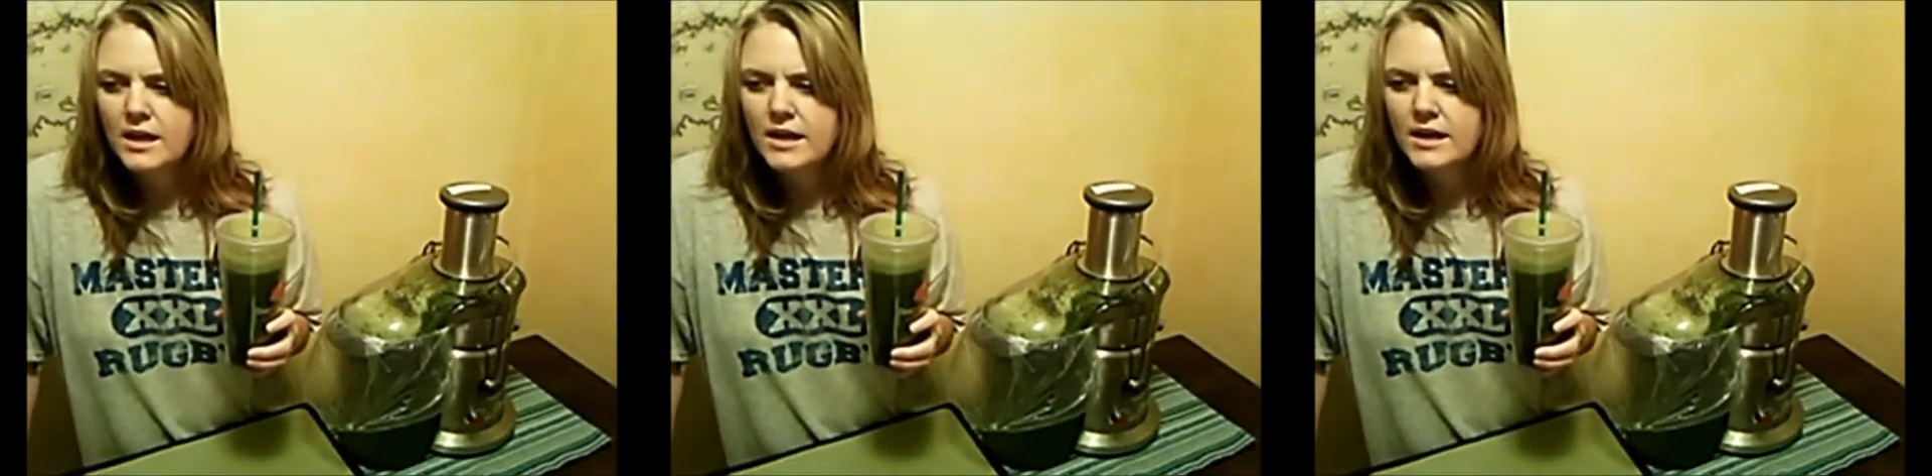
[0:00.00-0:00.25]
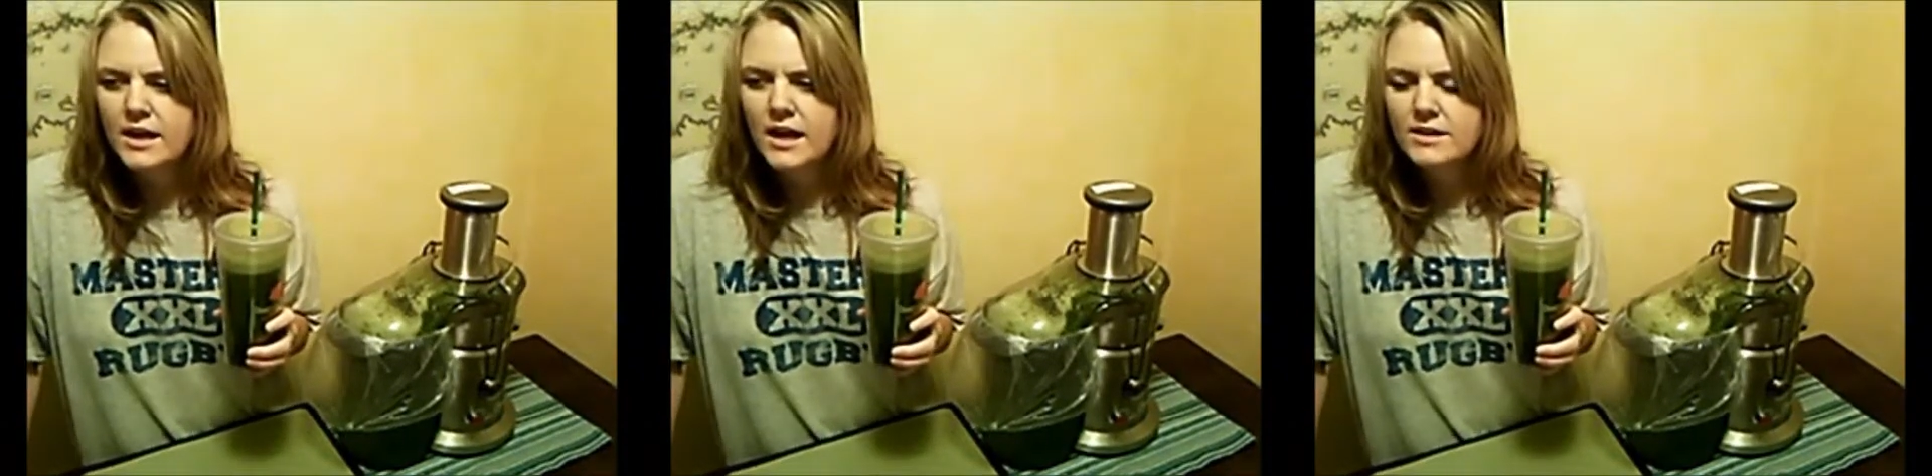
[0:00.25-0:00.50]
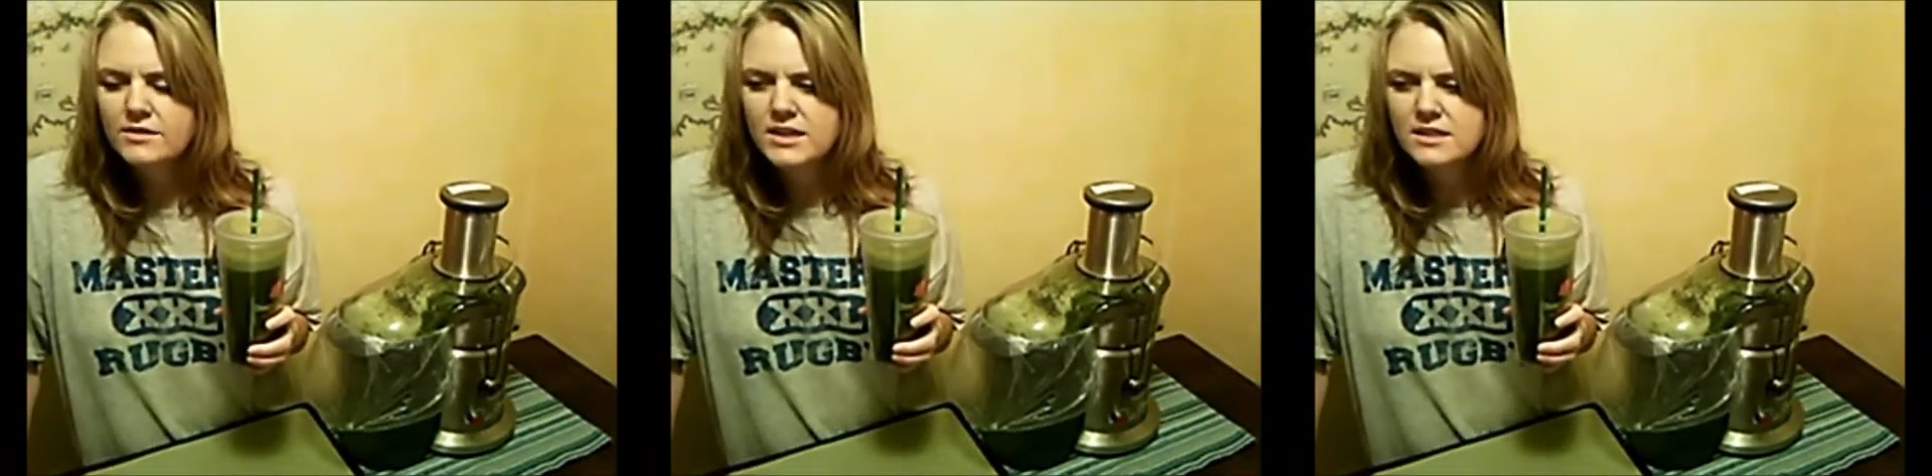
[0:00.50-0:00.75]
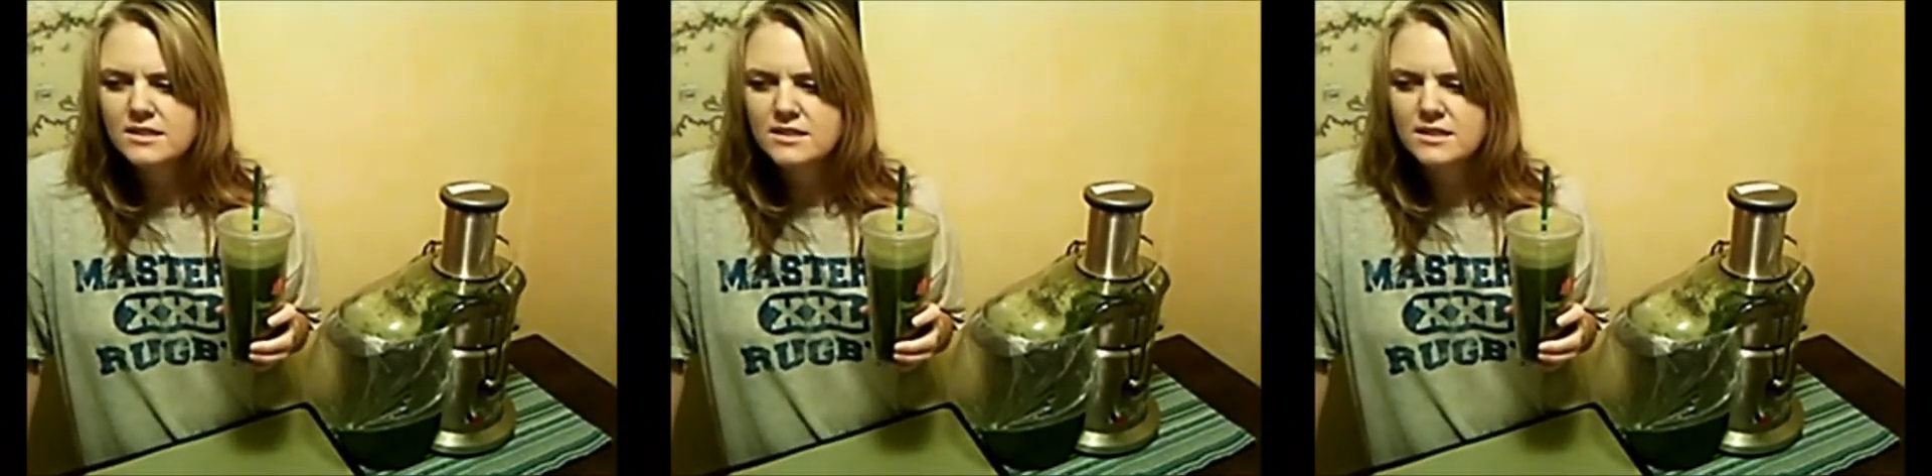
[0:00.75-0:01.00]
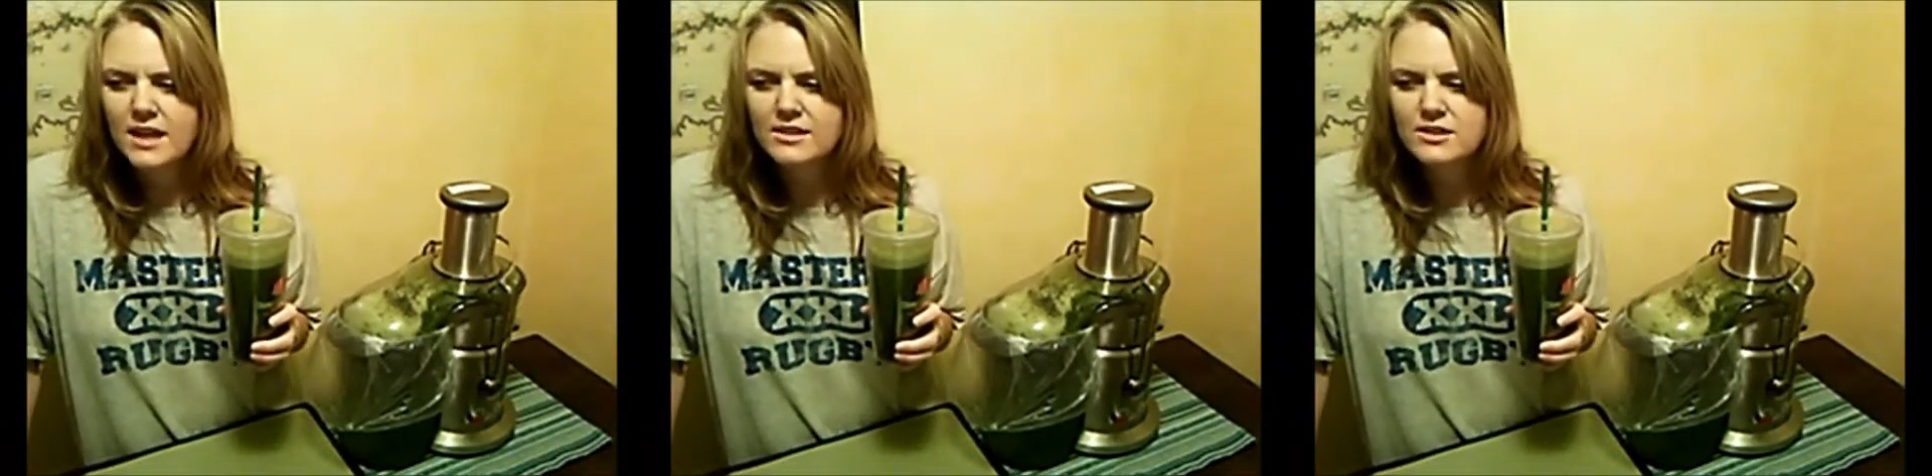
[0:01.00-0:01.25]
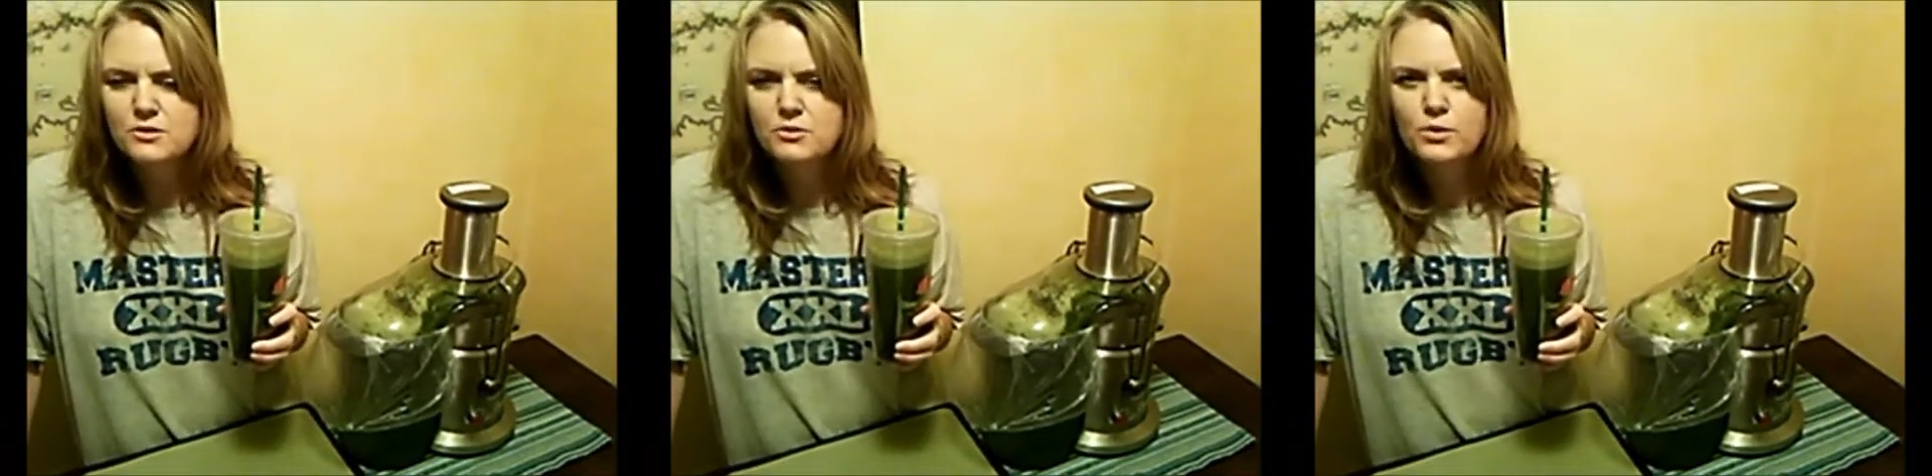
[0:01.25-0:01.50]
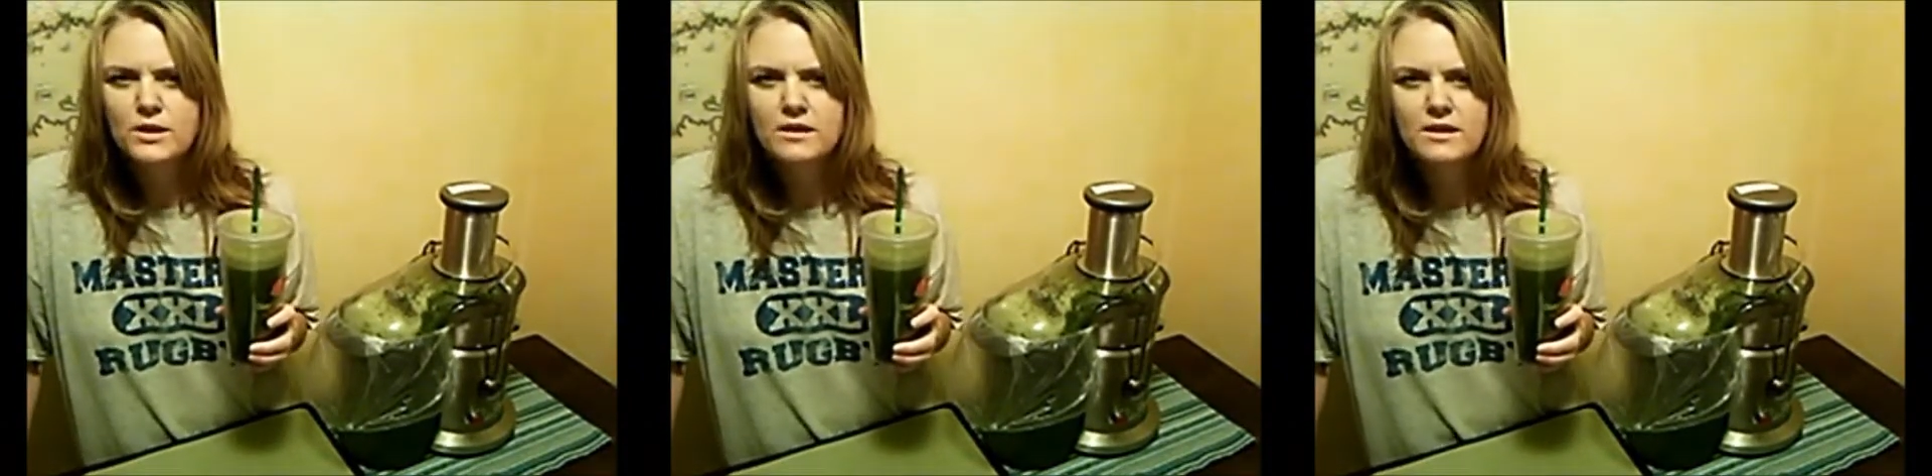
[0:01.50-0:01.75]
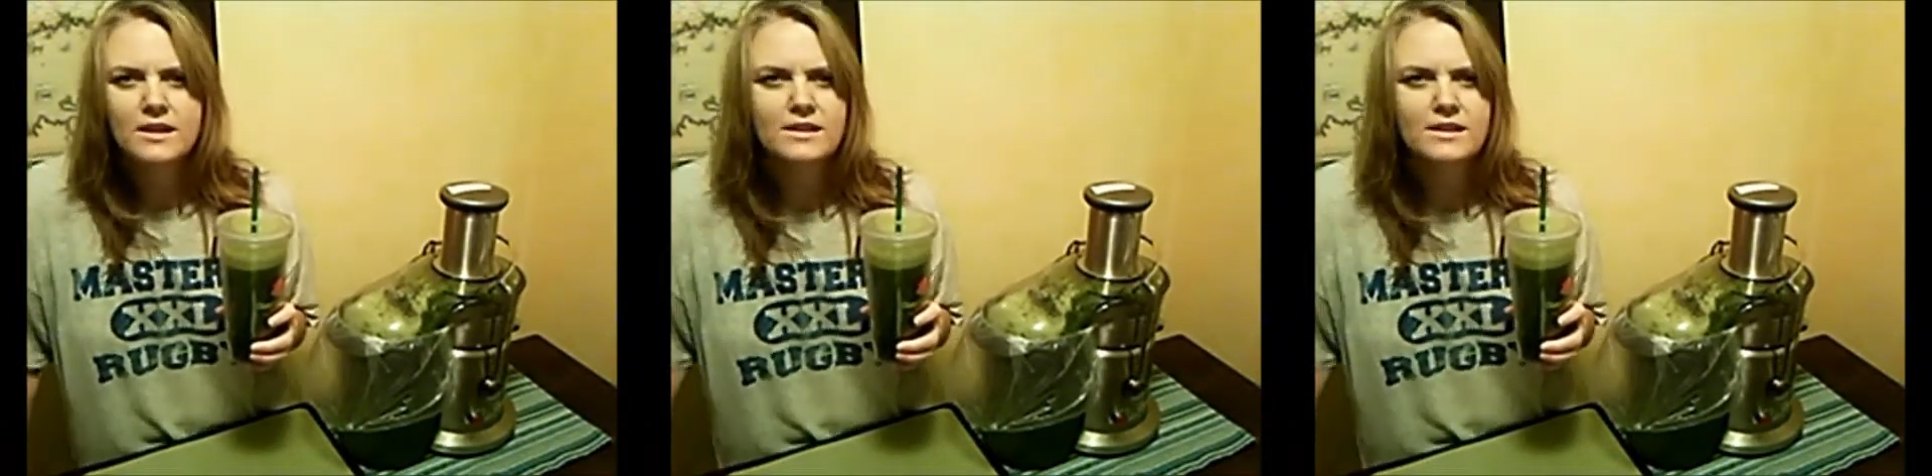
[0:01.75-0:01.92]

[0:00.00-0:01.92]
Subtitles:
it kind of tasted like this weird,